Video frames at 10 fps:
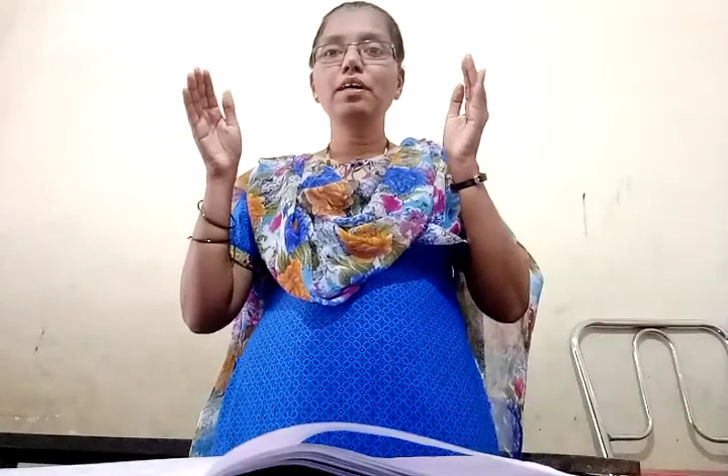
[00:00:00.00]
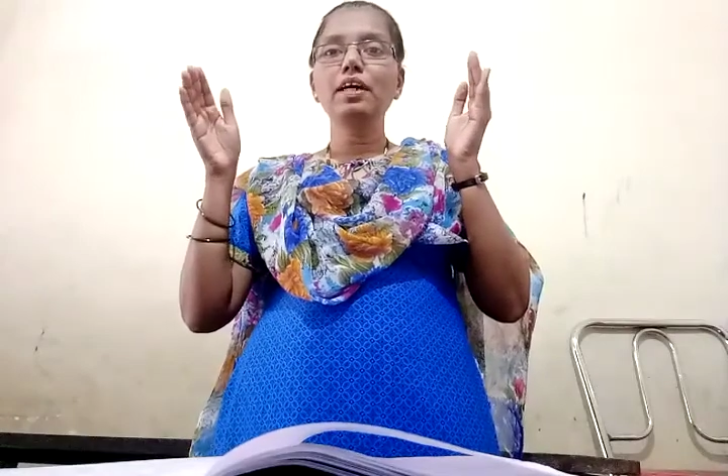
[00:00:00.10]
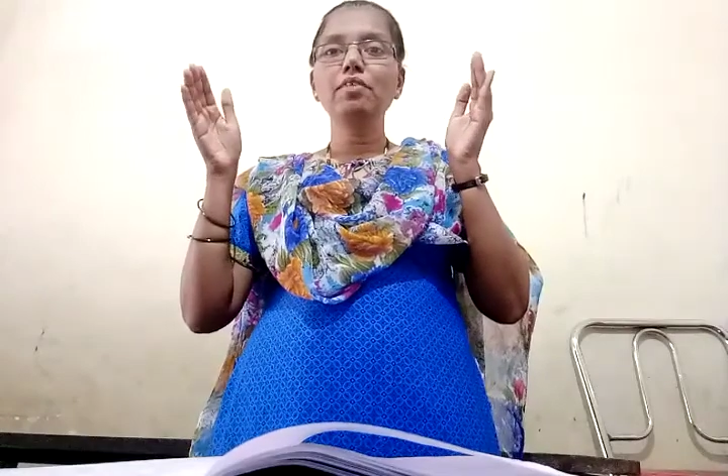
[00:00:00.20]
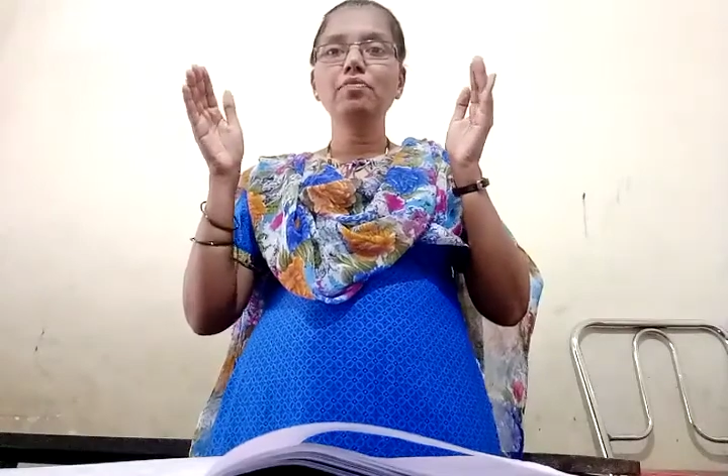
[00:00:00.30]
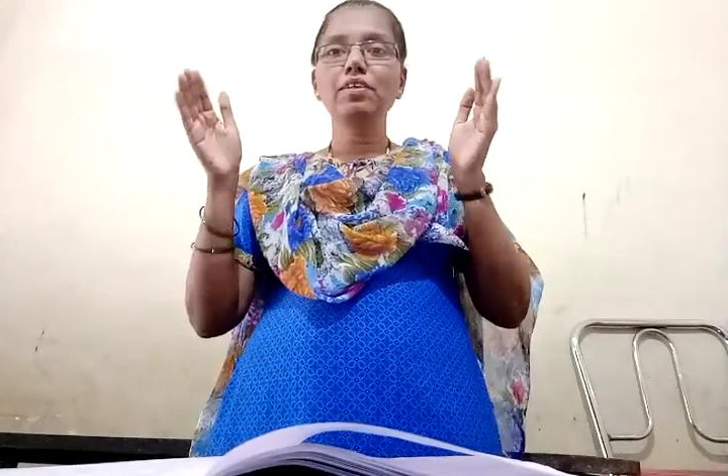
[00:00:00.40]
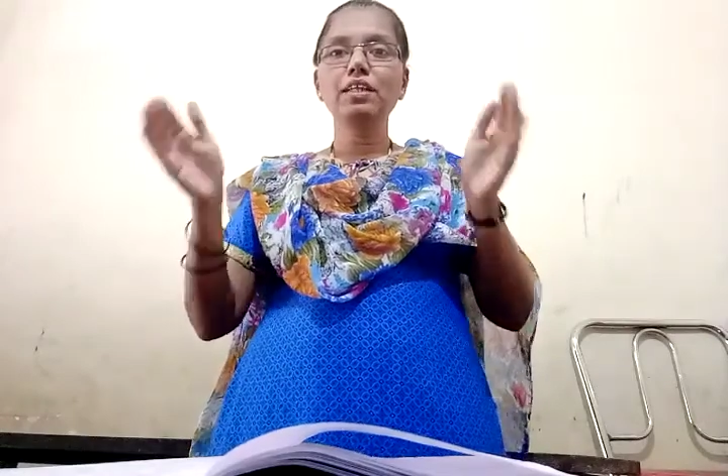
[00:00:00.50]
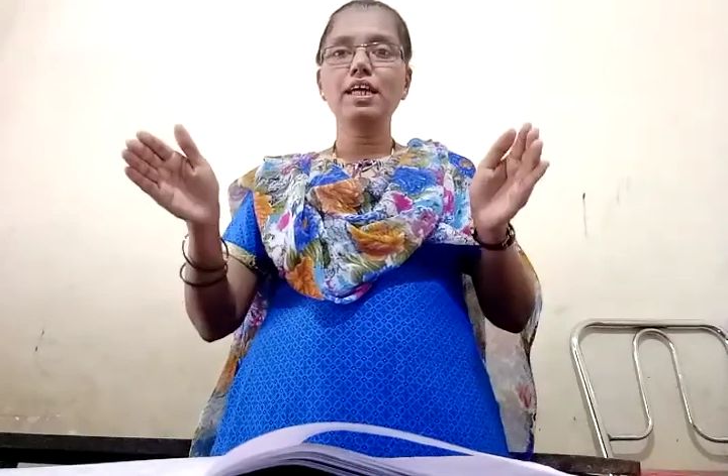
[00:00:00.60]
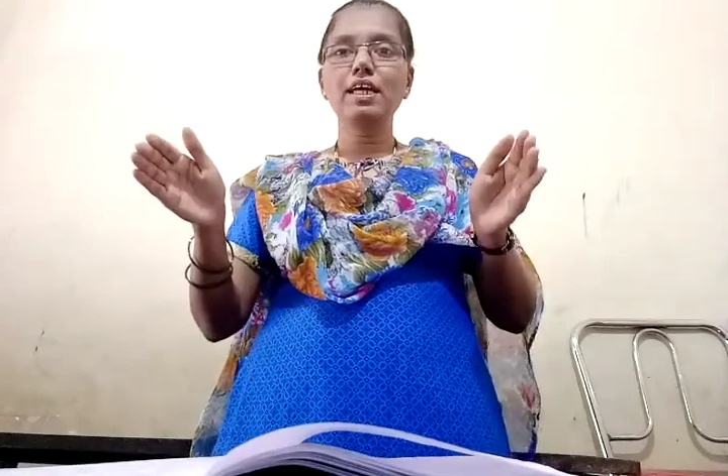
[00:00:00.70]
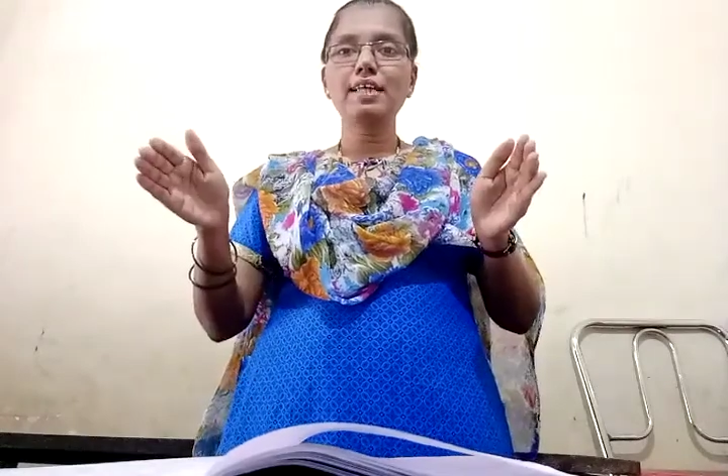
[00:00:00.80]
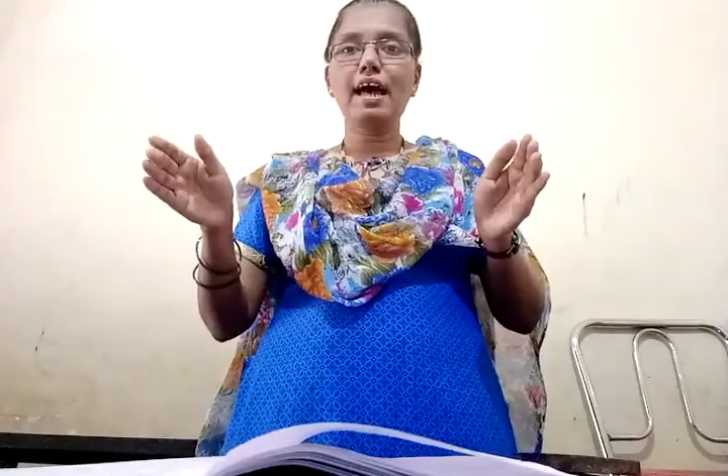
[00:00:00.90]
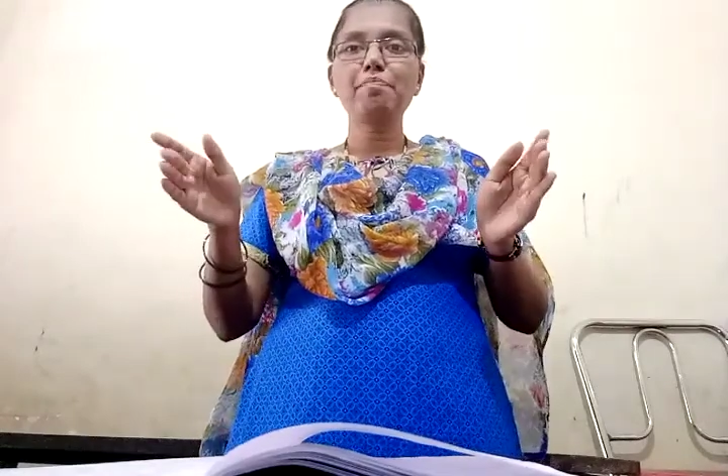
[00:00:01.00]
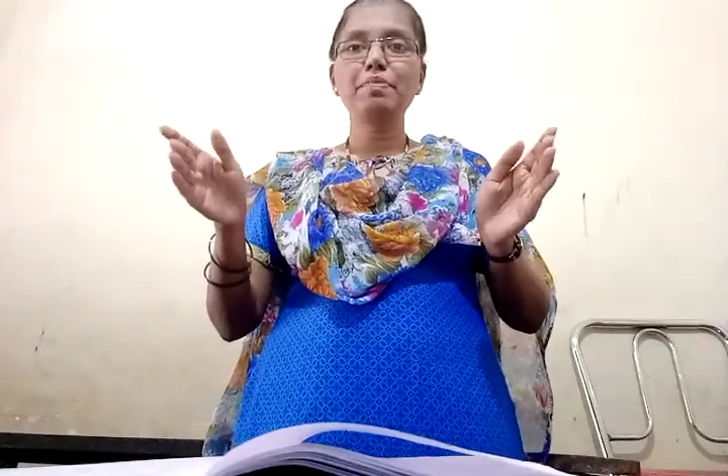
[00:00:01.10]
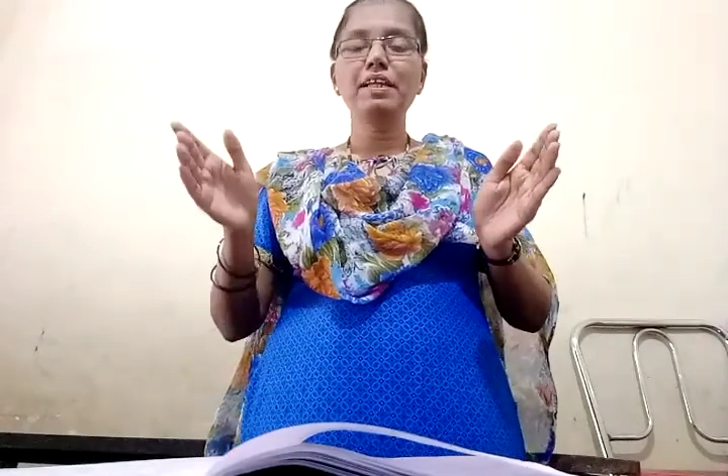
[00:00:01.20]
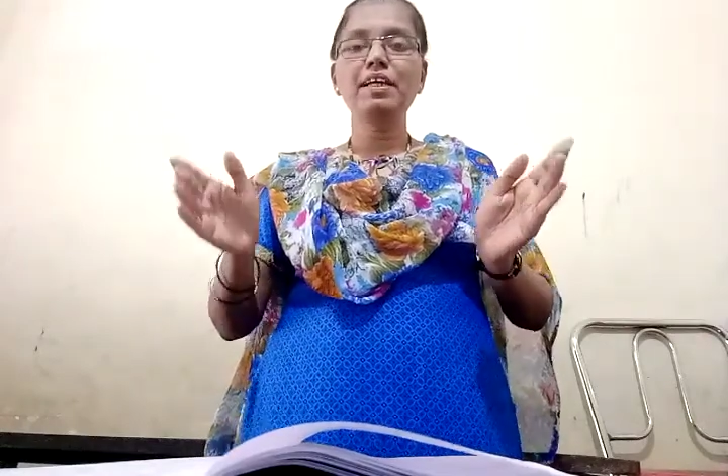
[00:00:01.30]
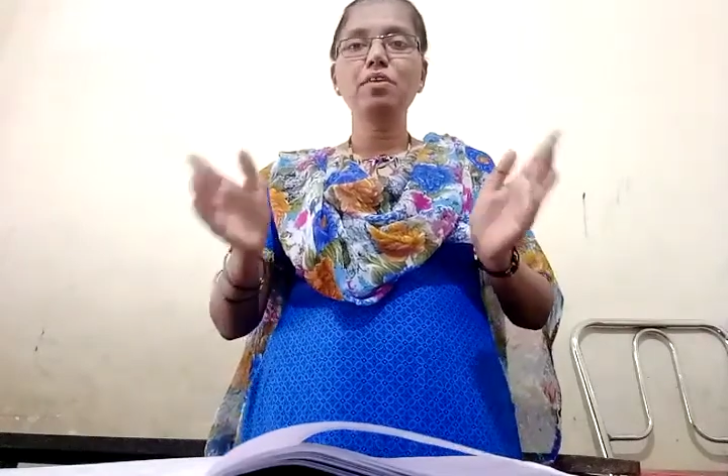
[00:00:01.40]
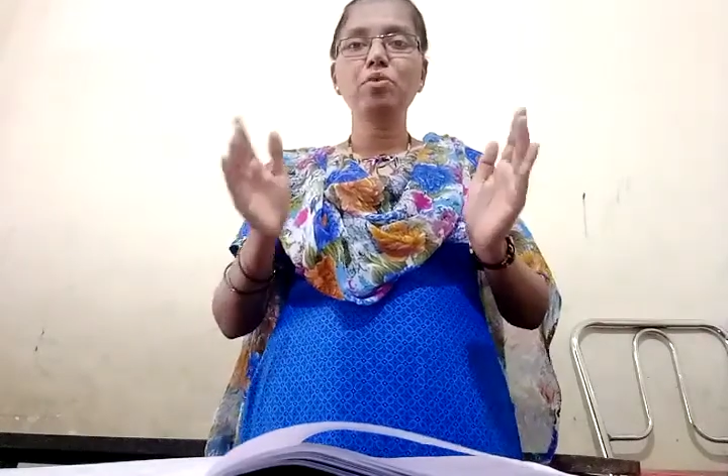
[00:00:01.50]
If the thing happened, then